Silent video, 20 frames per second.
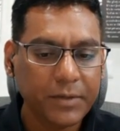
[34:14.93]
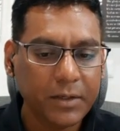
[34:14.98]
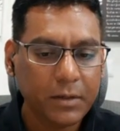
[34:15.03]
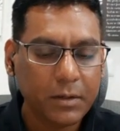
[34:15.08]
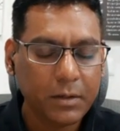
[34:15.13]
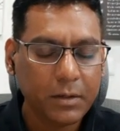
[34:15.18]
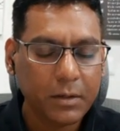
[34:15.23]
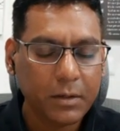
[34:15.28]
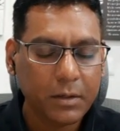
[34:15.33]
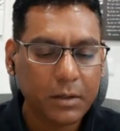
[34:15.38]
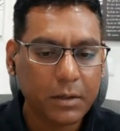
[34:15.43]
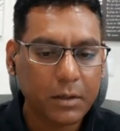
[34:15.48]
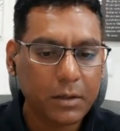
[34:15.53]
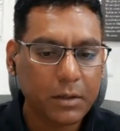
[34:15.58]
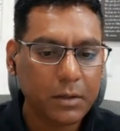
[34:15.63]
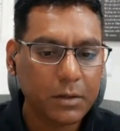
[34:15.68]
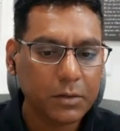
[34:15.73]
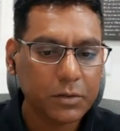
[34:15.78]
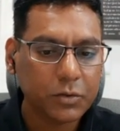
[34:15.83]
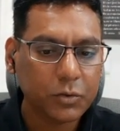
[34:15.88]

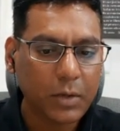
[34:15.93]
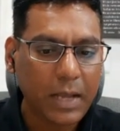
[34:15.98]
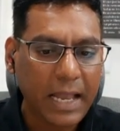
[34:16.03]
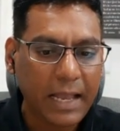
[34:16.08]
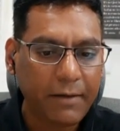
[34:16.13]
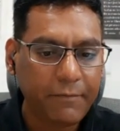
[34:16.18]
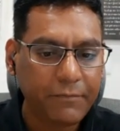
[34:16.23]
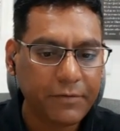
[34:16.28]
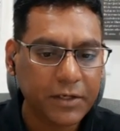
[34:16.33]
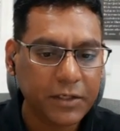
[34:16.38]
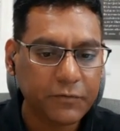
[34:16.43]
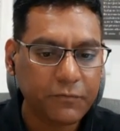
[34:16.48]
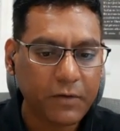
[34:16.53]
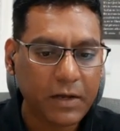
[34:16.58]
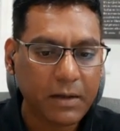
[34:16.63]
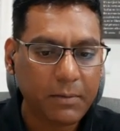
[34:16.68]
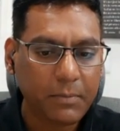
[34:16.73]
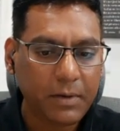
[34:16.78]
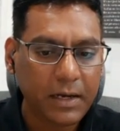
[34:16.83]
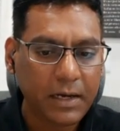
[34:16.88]
So average
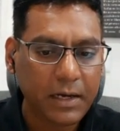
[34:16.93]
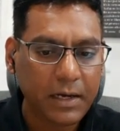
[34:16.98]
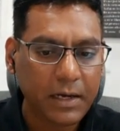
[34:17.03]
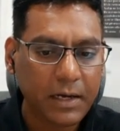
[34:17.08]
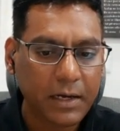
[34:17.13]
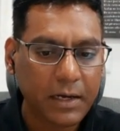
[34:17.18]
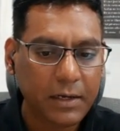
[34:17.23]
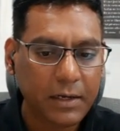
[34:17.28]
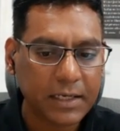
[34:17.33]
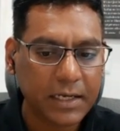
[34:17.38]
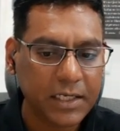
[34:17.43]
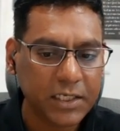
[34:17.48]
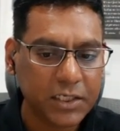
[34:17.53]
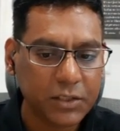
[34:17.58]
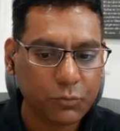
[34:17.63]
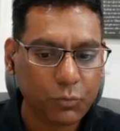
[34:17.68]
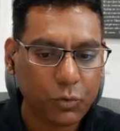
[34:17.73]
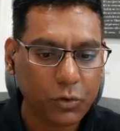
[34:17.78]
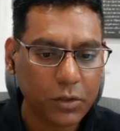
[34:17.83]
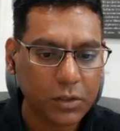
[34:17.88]
farmland size
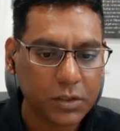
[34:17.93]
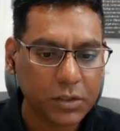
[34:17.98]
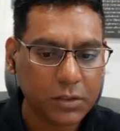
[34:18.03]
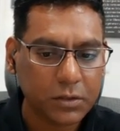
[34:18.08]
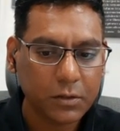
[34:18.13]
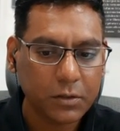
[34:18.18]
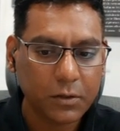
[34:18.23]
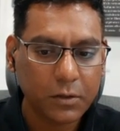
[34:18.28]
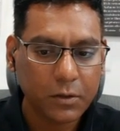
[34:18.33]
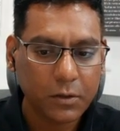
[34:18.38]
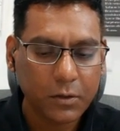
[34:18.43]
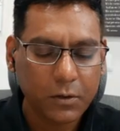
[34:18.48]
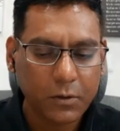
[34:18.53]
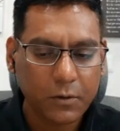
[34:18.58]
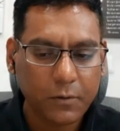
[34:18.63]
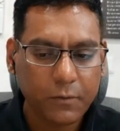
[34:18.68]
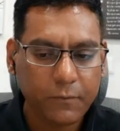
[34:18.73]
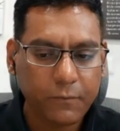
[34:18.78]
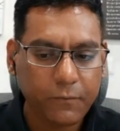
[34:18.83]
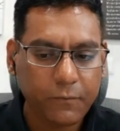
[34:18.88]
was
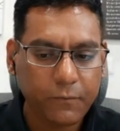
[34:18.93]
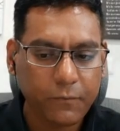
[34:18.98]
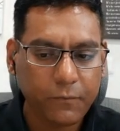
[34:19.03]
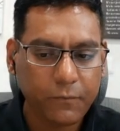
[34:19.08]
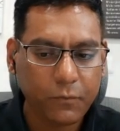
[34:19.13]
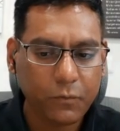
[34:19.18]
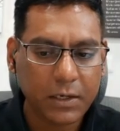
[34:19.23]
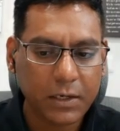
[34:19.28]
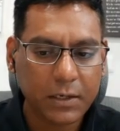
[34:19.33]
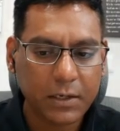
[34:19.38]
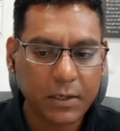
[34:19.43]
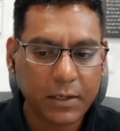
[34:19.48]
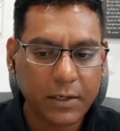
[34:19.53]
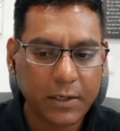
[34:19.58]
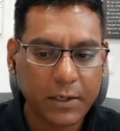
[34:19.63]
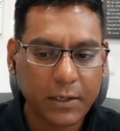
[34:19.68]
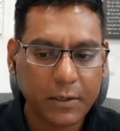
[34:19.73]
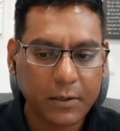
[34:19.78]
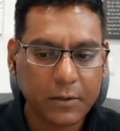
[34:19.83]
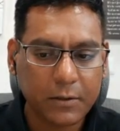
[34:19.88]
400
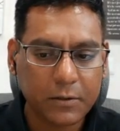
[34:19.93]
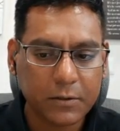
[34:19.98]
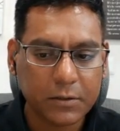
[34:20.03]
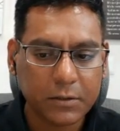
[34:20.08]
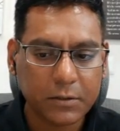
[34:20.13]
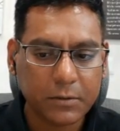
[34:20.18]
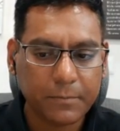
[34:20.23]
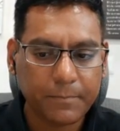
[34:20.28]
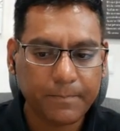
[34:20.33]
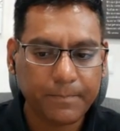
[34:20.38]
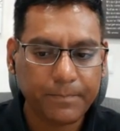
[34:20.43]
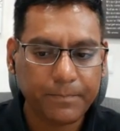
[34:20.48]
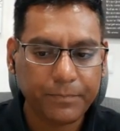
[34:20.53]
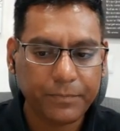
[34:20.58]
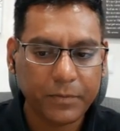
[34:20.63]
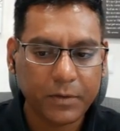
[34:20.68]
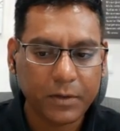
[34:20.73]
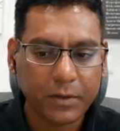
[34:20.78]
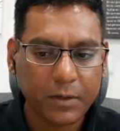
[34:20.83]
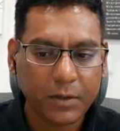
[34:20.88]
acres,
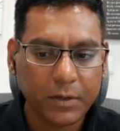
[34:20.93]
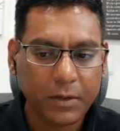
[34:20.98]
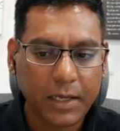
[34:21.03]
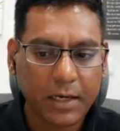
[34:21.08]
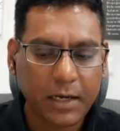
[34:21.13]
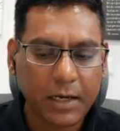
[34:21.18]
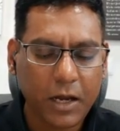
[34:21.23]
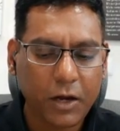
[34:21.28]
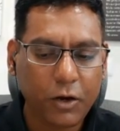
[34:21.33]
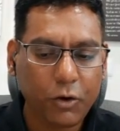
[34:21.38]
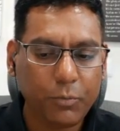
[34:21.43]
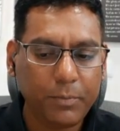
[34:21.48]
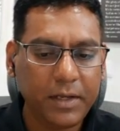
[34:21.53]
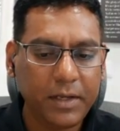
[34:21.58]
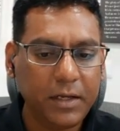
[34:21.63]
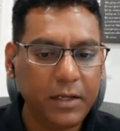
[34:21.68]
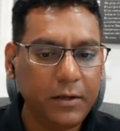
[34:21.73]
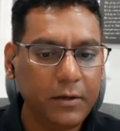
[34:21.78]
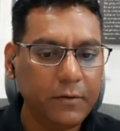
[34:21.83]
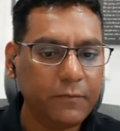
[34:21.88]
and how
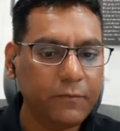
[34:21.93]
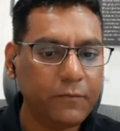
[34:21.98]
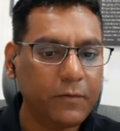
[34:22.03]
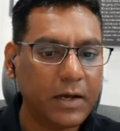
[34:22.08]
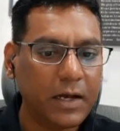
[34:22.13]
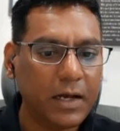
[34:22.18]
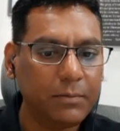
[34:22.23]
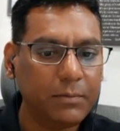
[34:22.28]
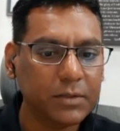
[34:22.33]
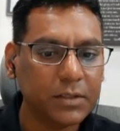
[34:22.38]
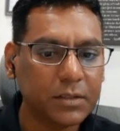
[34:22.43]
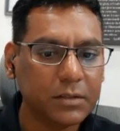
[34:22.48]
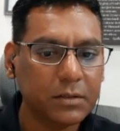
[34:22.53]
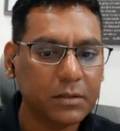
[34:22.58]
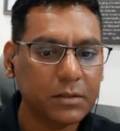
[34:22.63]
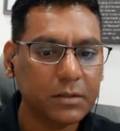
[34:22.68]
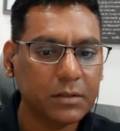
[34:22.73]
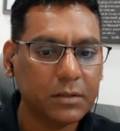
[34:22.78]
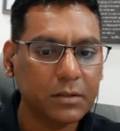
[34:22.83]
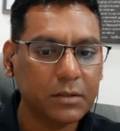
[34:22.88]
many farms?
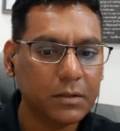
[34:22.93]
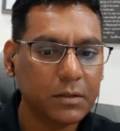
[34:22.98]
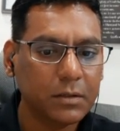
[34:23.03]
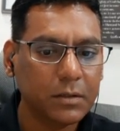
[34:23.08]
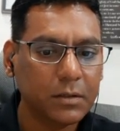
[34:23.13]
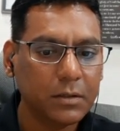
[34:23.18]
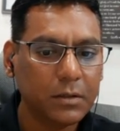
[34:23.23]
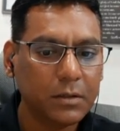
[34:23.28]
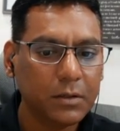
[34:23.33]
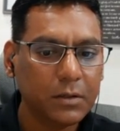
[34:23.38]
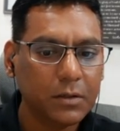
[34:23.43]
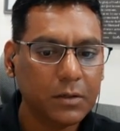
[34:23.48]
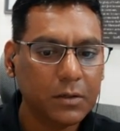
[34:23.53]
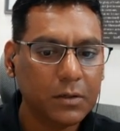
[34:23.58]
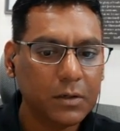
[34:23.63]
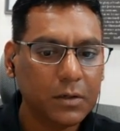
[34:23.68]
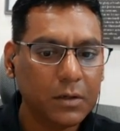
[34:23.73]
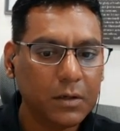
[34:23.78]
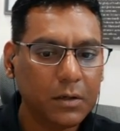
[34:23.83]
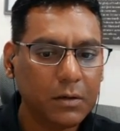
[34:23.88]

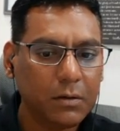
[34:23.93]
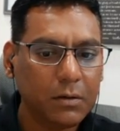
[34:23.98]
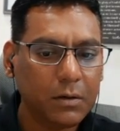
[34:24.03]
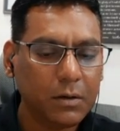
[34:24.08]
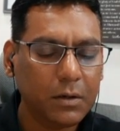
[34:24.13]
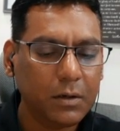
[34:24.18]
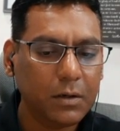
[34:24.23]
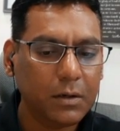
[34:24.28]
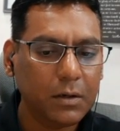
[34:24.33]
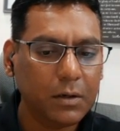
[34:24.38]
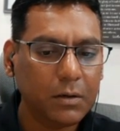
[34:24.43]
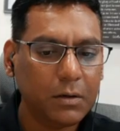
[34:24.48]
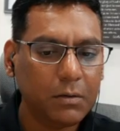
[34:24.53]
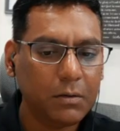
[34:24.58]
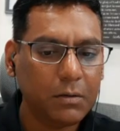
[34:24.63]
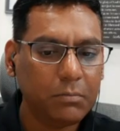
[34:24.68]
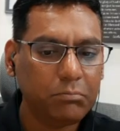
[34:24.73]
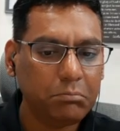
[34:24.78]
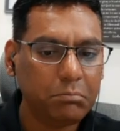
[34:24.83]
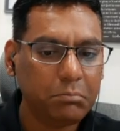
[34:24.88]
uh,
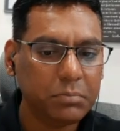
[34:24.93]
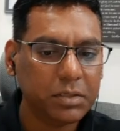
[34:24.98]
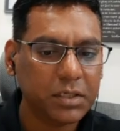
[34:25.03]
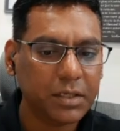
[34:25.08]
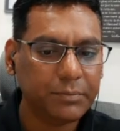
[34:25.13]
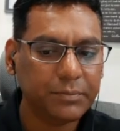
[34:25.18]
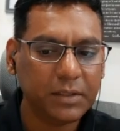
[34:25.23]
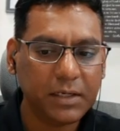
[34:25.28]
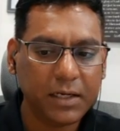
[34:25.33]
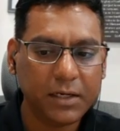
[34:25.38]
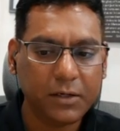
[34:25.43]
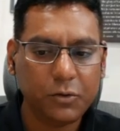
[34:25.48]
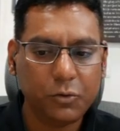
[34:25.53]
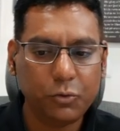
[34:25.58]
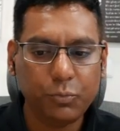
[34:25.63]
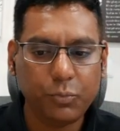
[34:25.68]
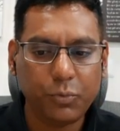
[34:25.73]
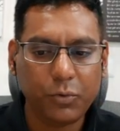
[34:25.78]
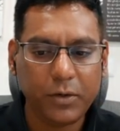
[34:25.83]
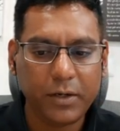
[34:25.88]
Something like
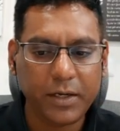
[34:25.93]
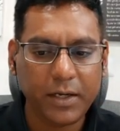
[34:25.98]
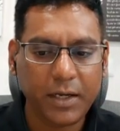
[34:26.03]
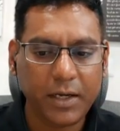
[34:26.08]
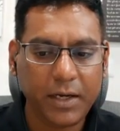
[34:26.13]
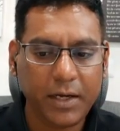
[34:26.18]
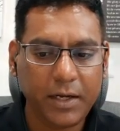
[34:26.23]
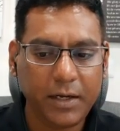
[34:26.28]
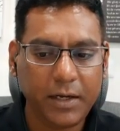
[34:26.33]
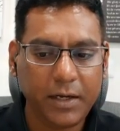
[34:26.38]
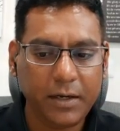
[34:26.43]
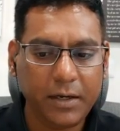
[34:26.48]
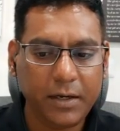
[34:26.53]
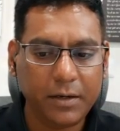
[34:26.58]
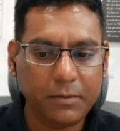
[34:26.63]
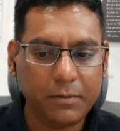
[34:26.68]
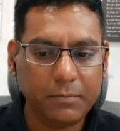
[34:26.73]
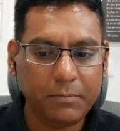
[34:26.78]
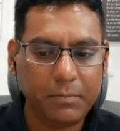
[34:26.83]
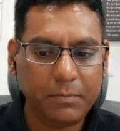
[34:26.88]
2.8
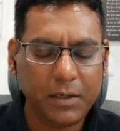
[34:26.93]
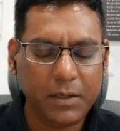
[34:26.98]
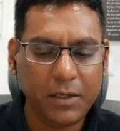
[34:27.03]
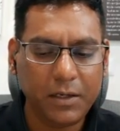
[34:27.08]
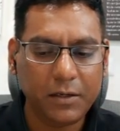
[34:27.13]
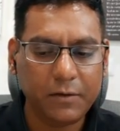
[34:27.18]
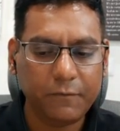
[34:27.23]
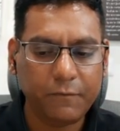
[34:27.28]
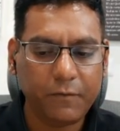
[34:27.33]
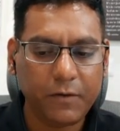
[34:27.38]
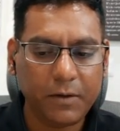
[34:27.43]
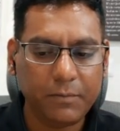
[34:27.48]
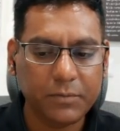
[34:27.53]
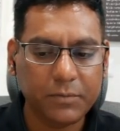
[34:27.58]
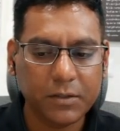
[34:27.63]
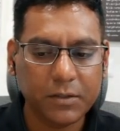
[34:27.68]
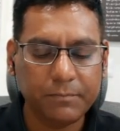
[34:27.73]
million farms.